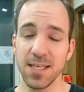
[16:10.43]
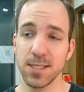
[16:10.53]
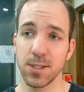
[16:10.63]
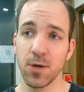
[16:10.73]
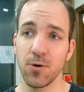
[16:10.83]

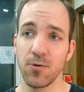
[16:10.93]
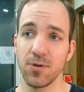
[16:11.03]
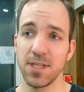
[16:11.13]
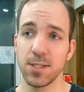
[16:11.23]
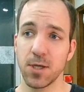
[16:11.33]
so
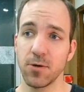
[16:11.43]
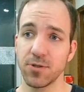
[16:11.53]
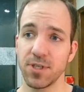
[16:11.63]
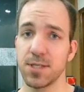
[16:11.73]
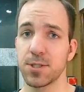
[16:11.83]
these
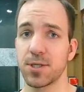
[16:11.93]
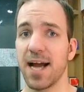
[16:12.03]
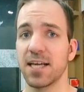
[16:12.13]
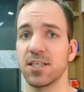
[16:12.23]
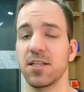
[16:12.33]
coroutines are
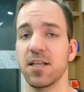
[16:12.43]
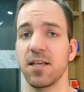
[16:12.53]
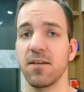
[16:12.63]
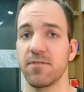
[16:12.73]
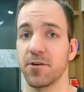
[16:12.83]

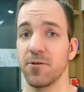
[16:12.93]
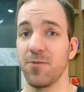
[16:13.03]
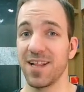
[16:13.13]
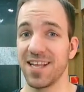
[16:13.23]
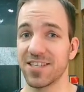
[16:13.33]
actually very
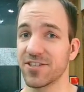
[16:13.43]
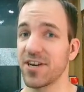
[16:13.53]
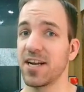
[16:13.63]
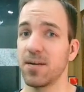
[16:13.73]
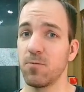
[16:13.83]
well
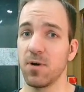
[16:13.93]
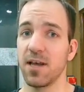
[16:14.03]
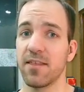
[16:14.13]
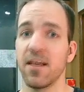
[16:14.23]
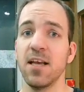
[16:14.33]
integrated
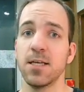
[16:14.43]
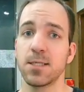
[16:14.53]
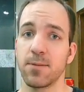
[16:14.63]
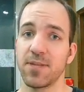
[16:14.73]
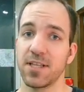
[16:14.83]
with
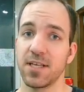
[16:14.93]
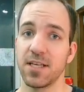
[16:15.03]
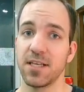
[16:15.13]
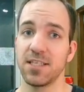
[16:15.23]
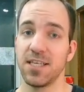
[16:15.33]
some of
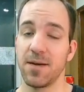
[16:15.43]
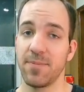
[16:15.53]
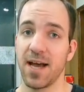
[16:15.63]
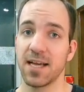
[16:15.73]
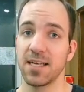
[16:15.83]
the
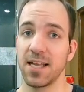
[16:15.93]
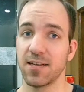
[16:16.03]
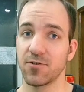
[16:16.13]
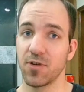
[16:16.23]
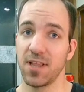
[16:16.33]
Jetpack and
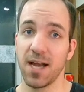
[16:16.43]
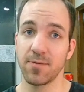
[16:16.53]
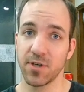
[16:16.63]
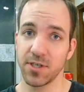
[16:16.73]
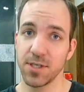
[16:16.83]
Android
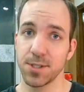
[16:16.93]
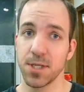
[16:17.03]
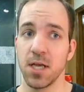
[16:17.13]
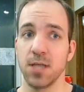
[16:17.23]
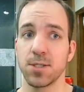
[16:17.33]
libraries.
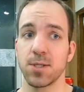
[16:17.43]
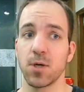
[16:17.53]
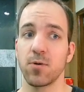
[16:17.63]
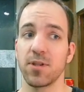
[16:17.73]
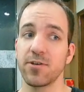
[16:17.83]

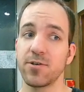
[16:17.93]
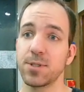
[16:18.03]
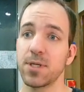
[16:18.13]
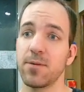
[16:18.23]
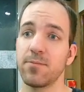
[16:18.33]
So
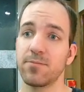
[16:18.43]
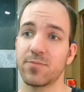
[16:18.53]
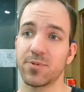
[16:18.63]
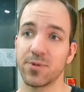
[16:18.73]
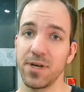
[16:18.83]
there's some
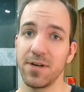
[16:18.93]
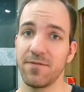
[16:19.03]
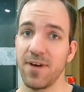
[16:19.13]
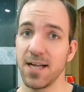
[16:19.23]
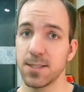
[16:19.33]

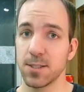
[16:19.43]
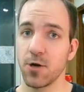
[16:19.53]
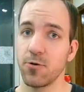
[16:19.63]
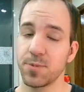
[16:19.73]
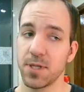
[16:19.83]
predefined
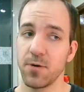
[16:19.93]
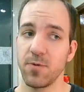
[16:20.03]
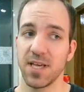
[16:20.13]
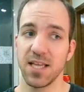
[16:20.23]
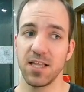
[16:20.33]
scopes that
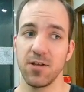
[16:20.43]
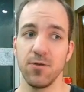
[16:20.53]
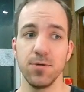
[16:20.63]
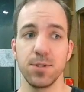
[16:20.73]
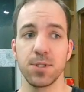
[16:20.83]
we can
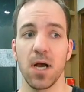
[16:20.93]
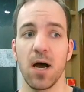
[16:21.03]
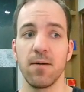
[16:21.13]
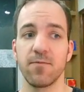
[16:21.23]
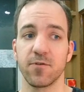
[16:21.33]
use.
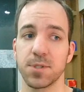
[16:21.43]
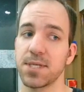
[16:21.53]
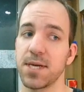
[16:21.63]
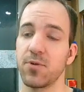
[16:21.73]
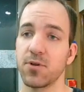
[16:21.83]
For
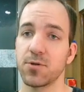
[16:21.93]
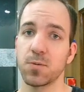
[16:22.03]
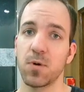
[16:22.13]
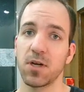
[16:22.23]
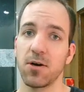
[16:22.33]
example,
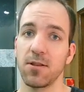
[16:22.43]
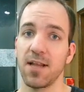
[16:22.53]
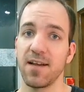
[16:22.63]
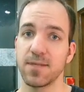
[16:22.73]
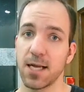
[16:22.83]
there's one called
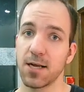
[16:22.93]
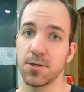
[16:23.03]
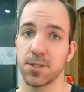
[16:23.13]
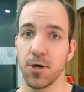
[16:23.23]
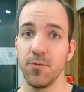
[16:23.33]

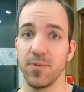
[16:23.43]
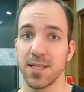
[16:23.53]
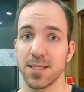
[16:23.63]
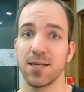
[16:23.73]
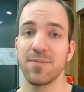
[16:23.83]
lifecycle scope
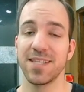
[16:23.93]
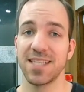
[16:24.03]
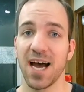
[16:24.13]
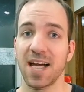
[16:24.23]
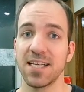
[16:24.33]
that's going to be
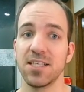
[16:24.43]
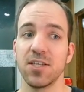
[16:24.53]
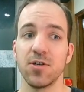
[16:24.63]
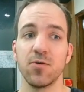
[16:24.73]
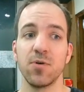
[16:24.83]
tied
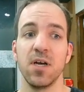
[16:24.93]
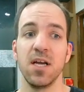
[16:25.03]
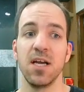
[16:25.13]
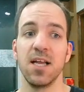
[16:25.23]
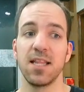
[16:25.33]
to
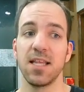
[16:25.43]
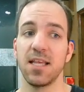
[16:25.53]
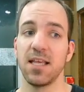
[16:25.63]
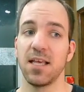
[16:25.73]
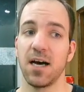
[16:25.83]

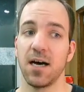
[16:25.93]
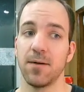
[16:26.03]
the